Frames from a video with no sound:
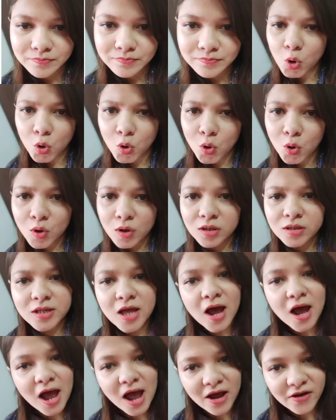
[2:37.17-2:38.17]
So
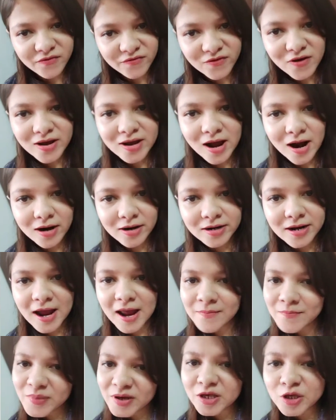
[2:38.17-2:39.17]
the FIR
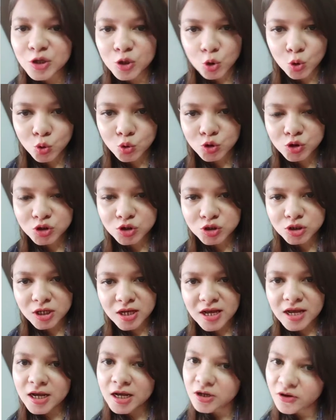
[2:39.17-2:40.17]
can be used
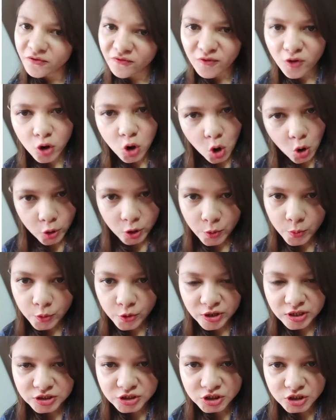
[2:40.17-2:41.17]
either for
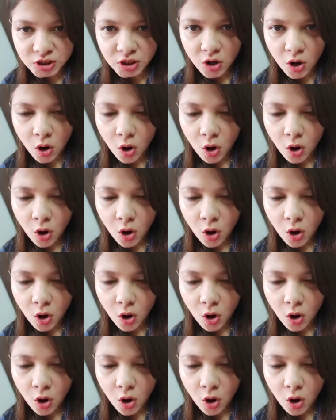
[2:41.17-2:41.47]
corroboration